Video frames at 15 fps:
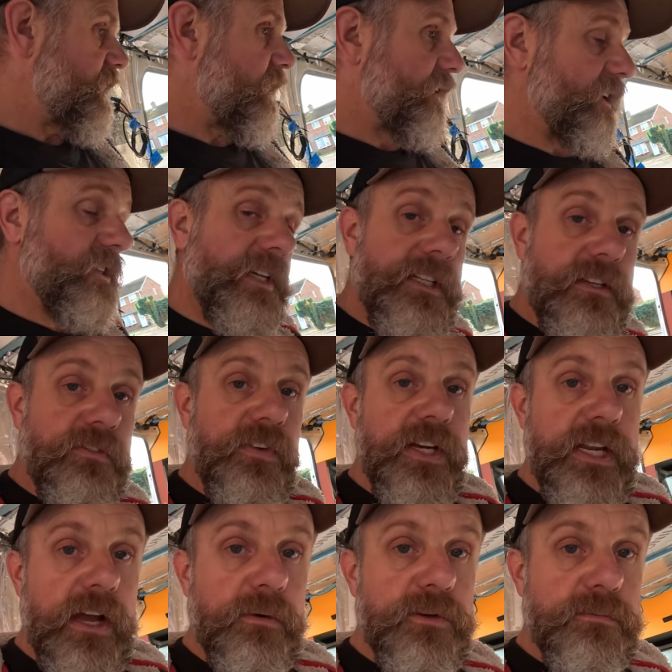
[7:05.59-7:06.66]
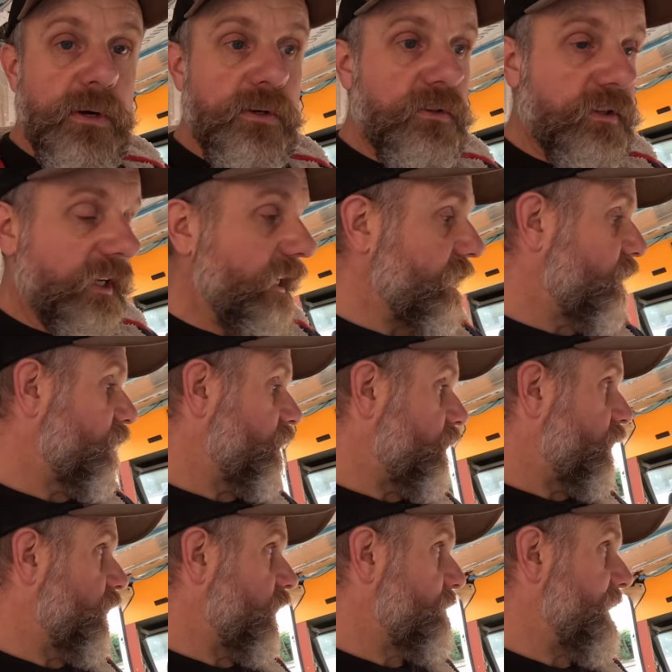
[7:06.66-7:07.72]
know I said this video was mostly or
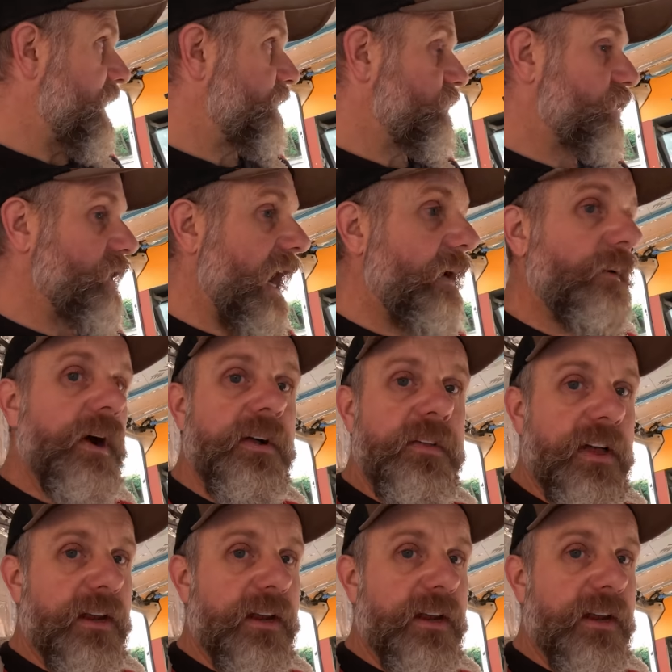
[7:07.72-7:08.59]
all about the shower